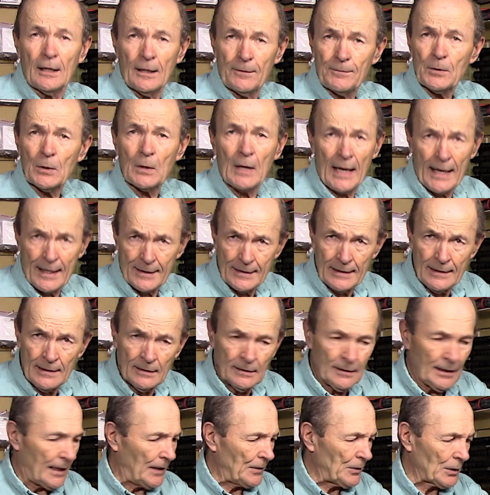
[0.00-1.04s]
if you're handy
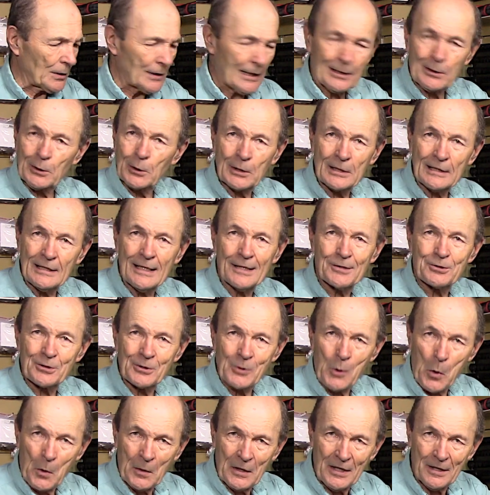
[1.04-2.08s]
and you like looking at your
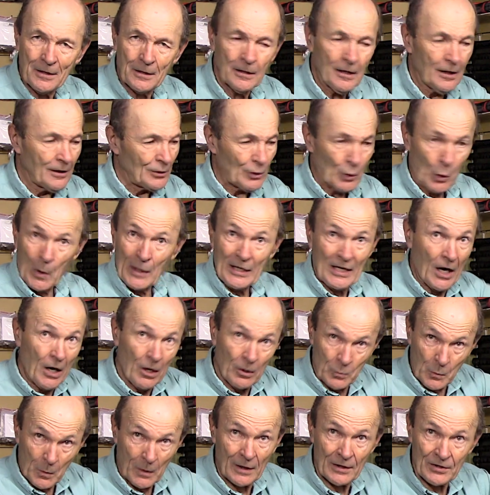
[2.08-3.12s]
own gear, knowing how
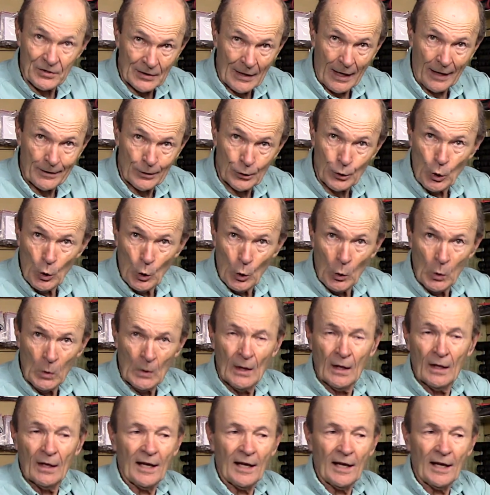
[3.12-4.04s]
it works, now you do,